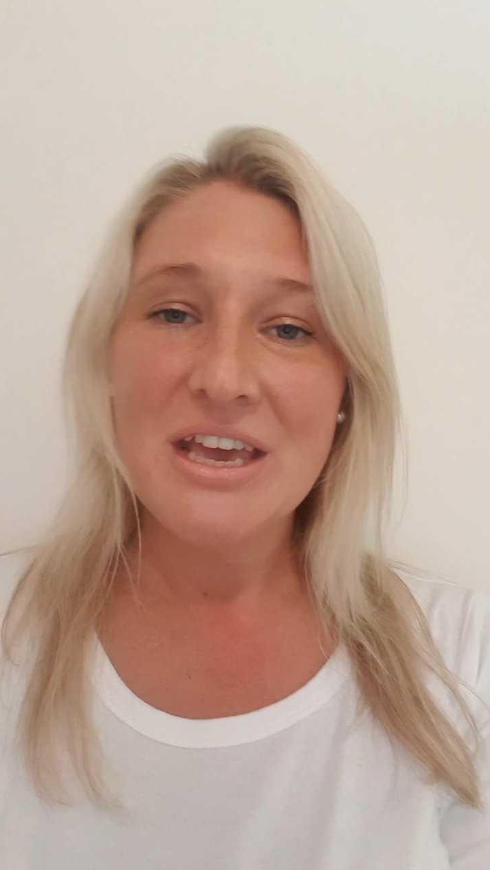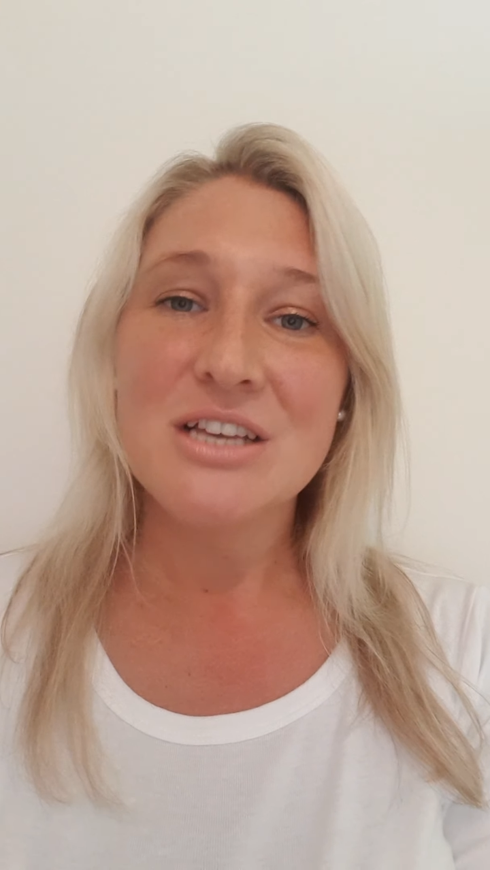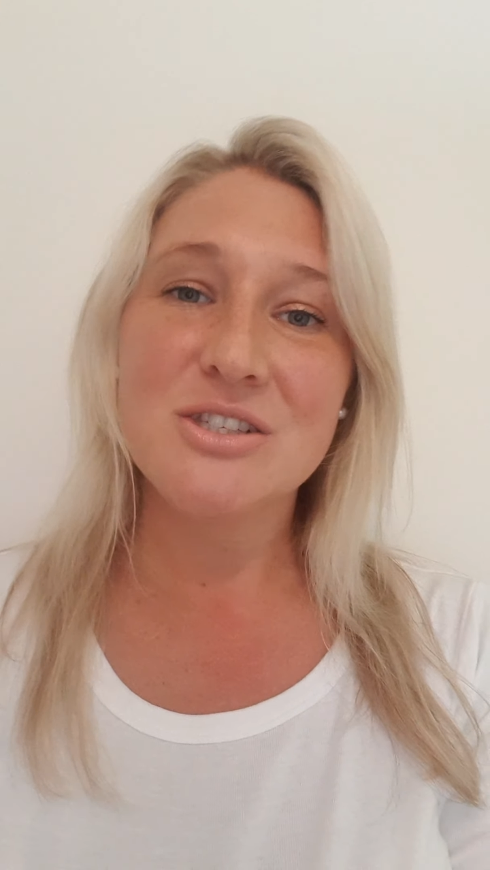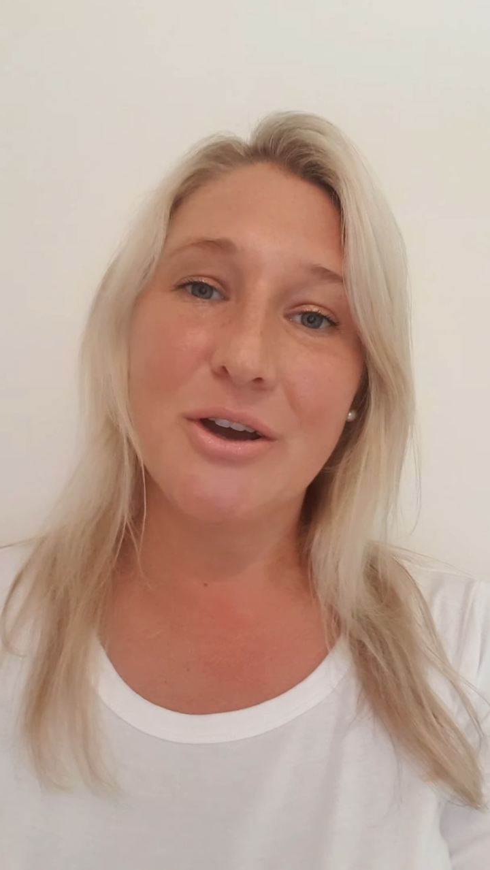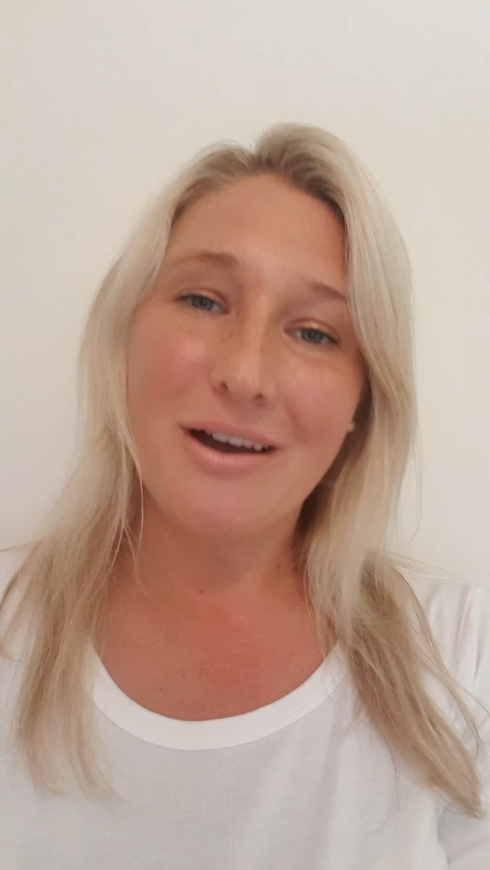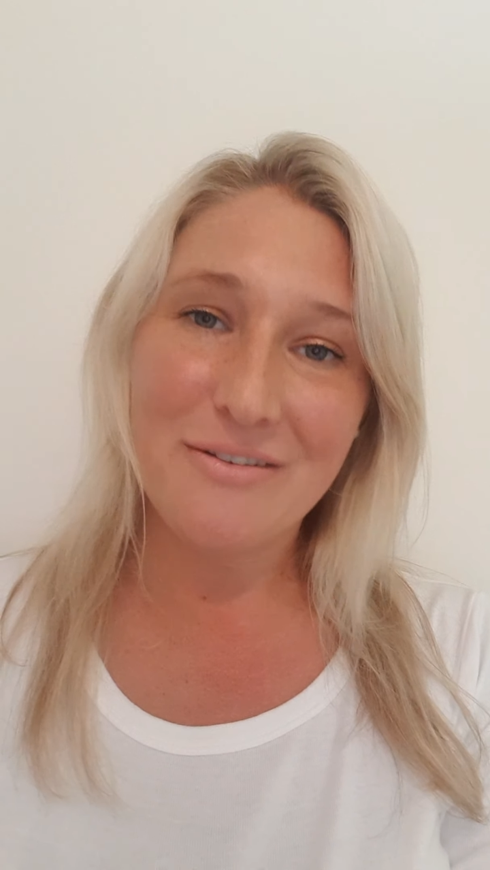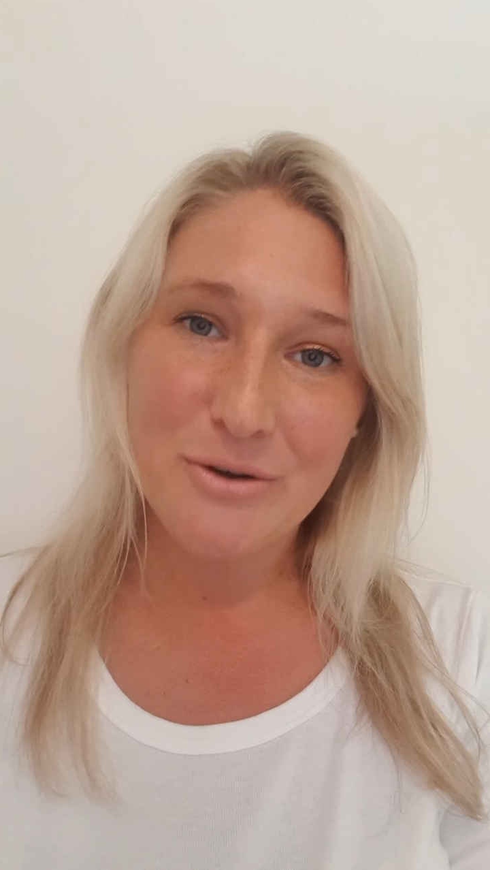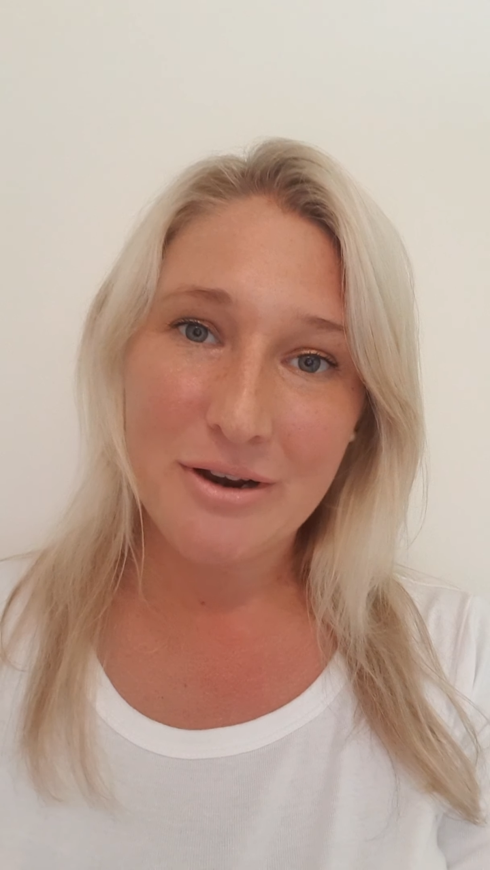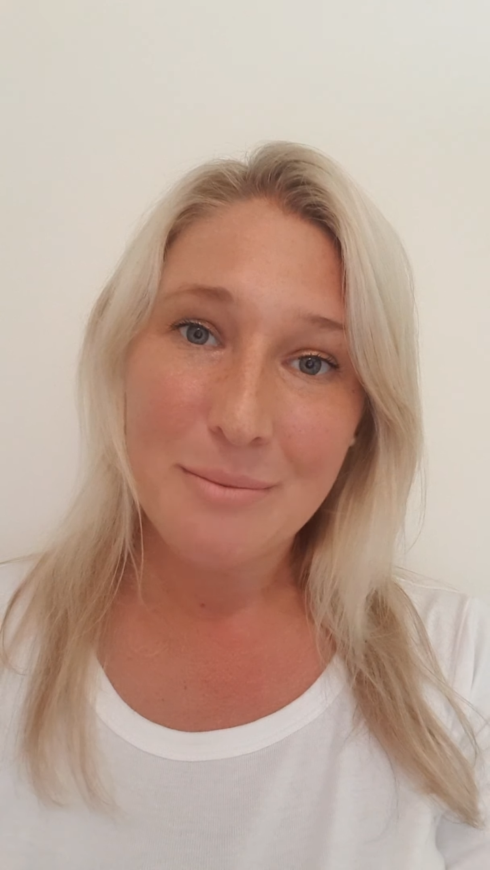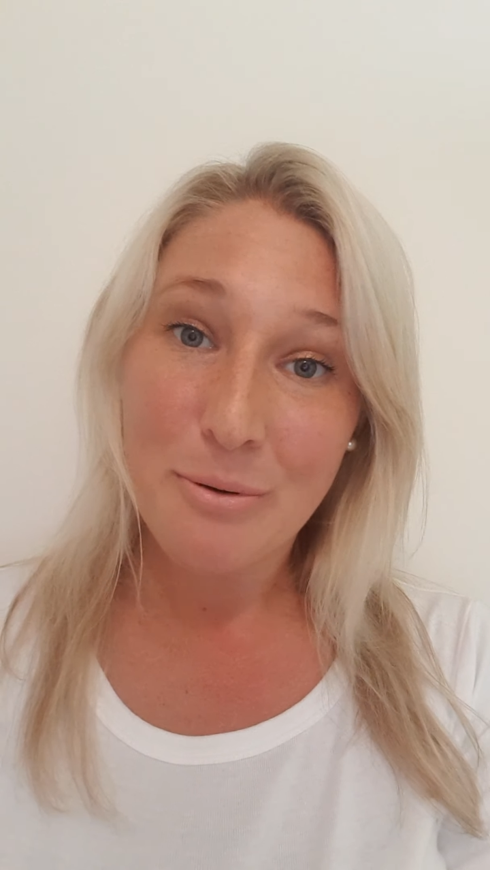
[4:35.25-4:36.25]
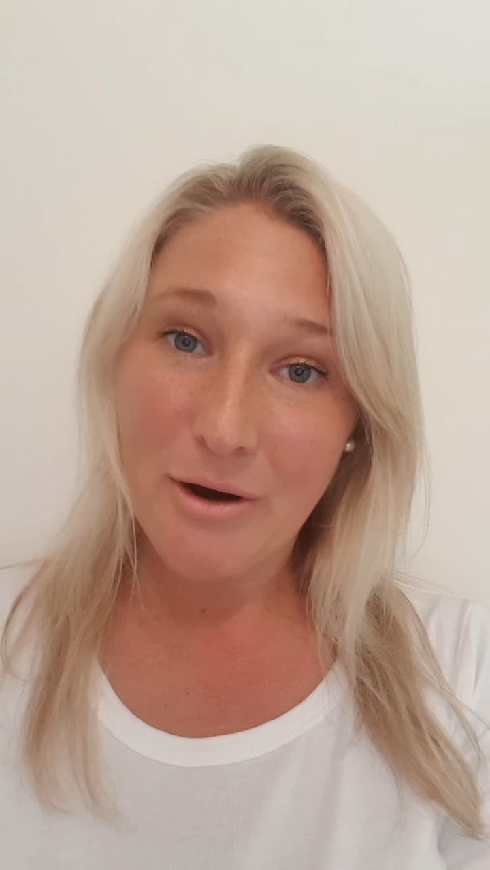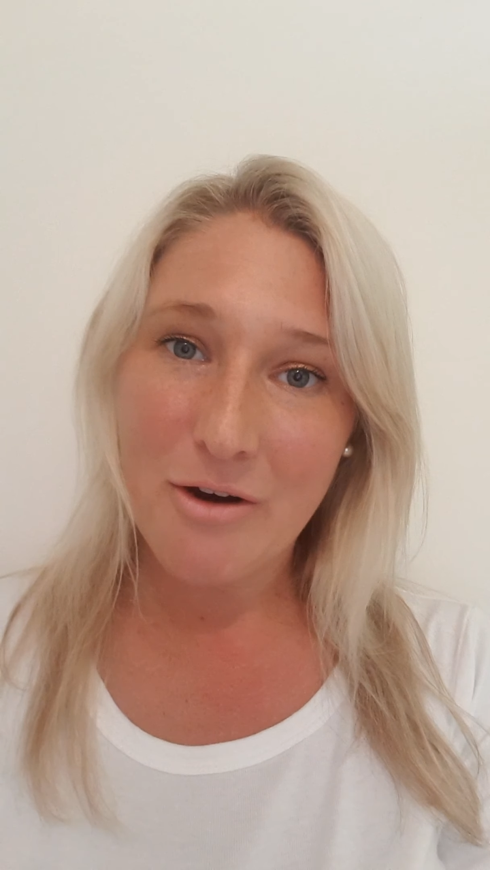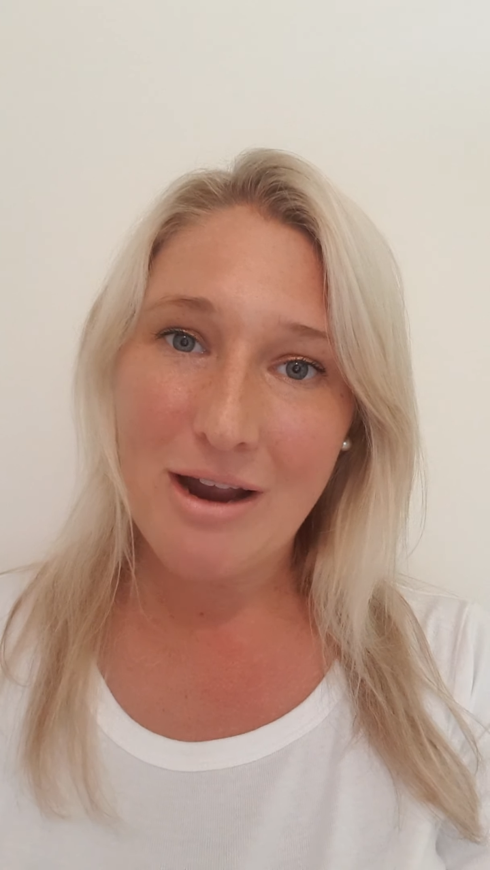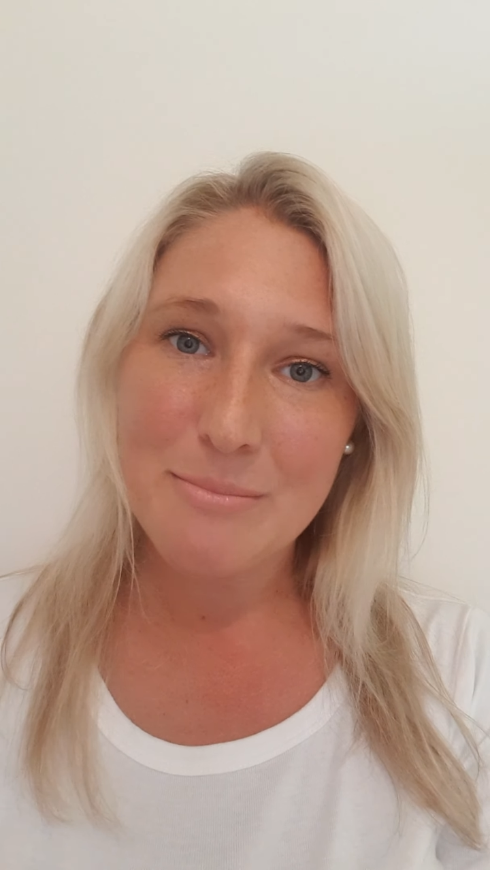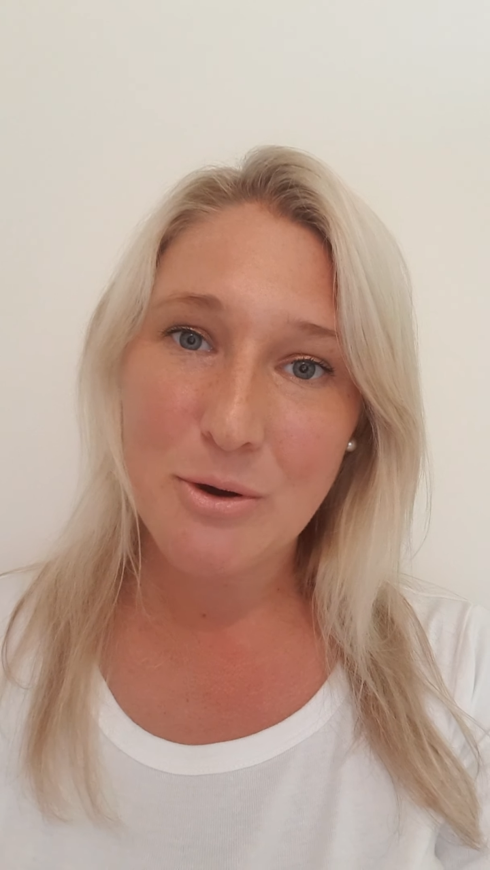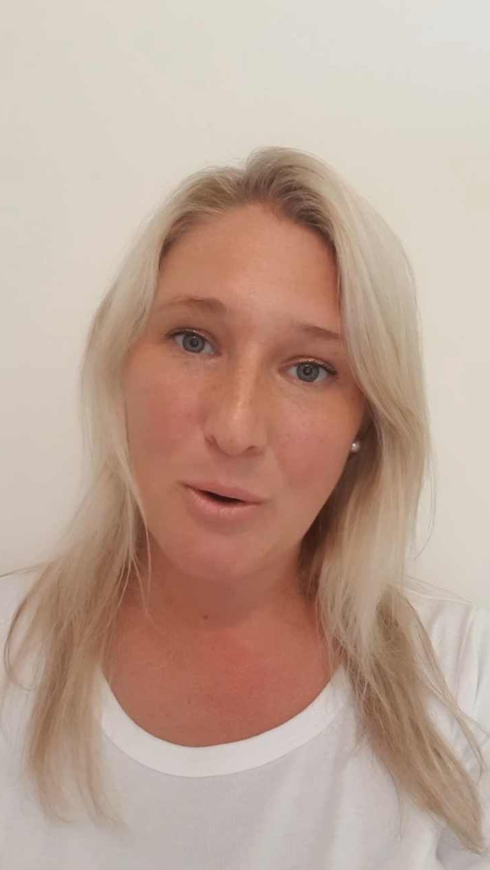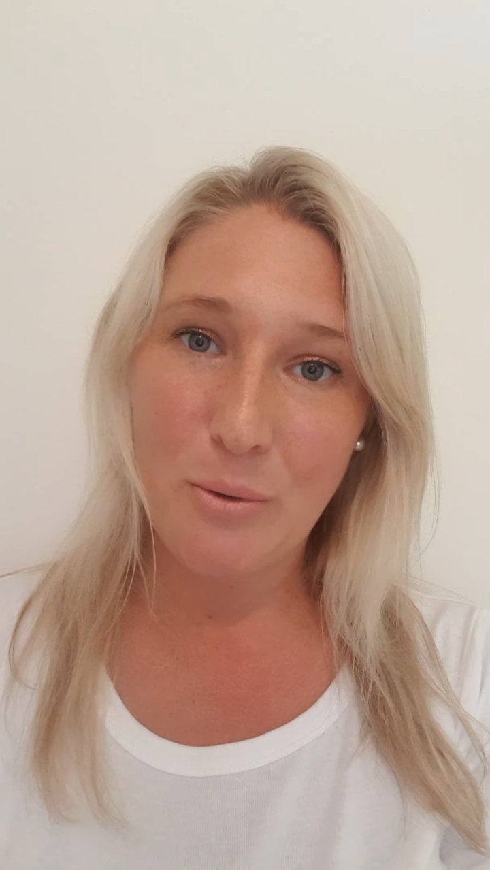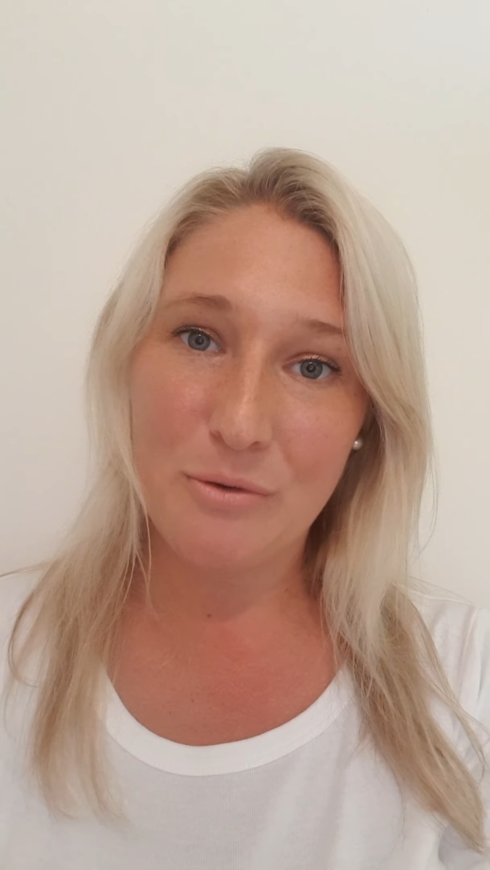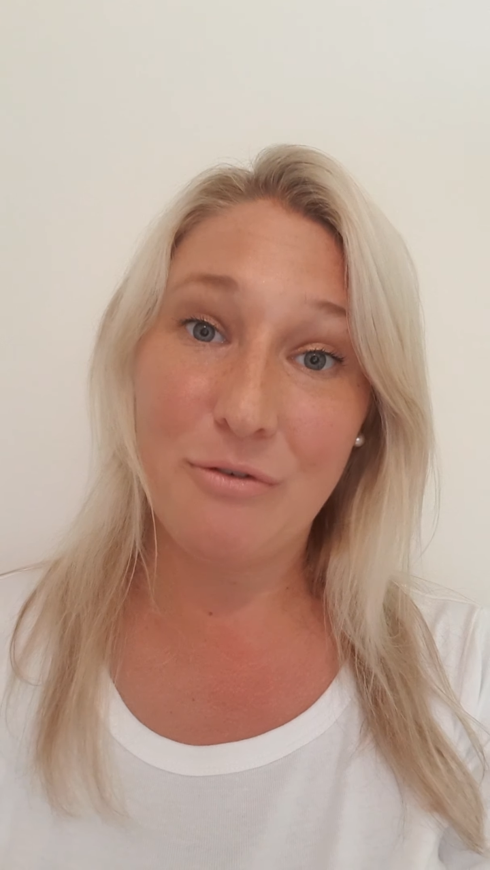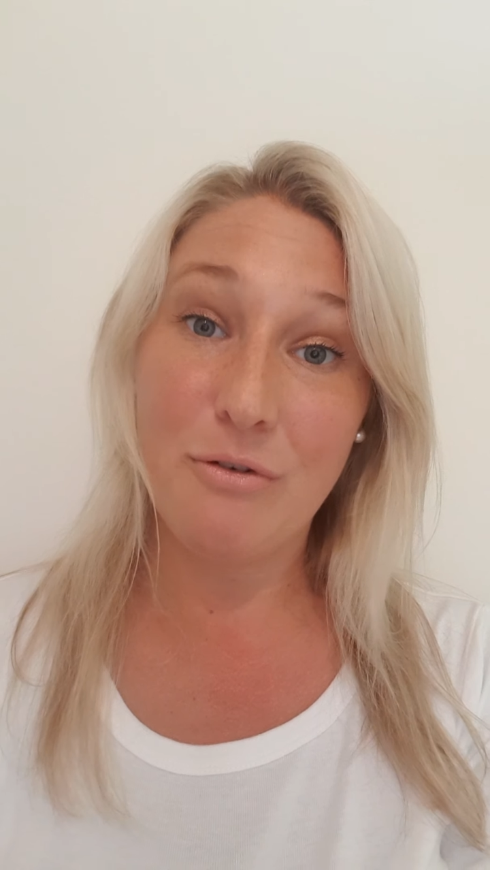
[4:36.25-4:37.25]
So I've got a program
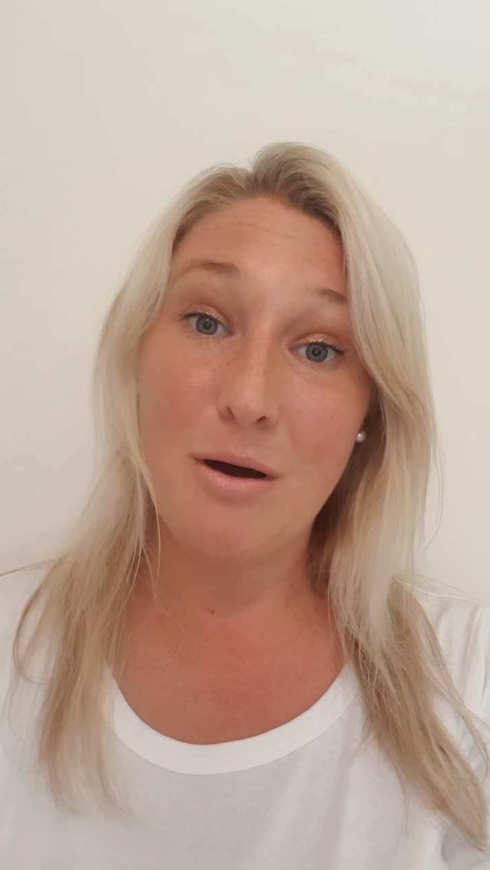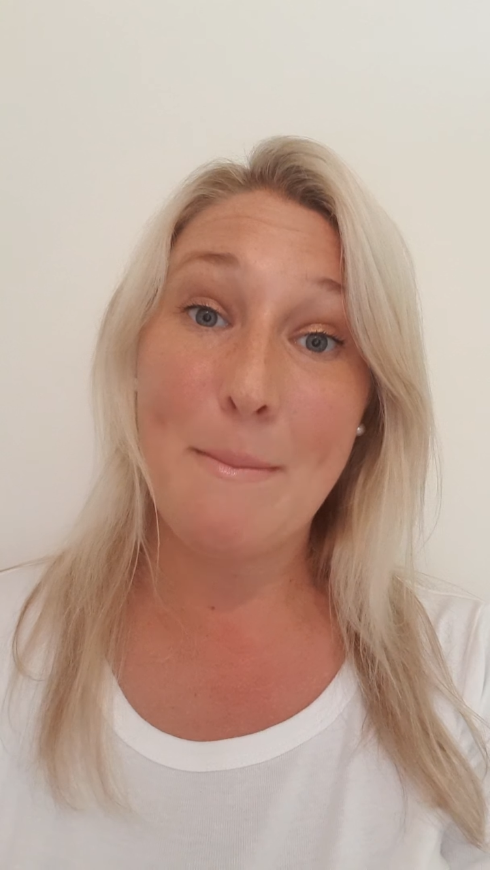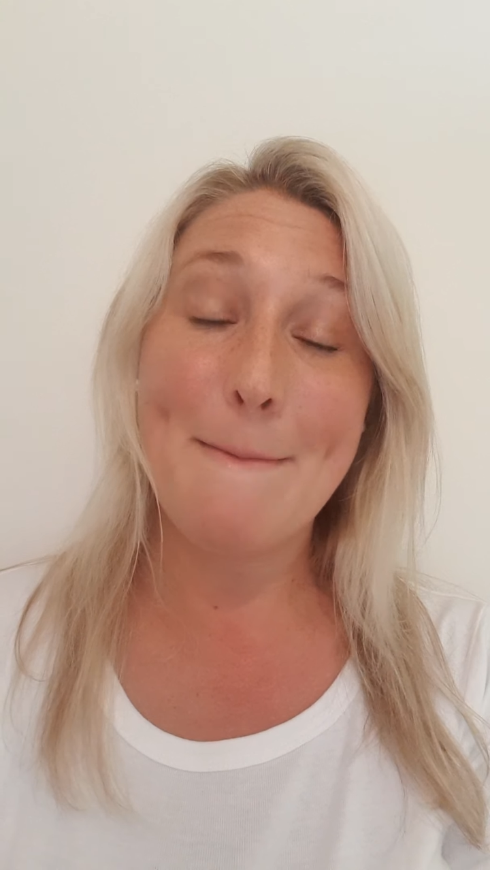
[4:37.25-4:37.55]
called From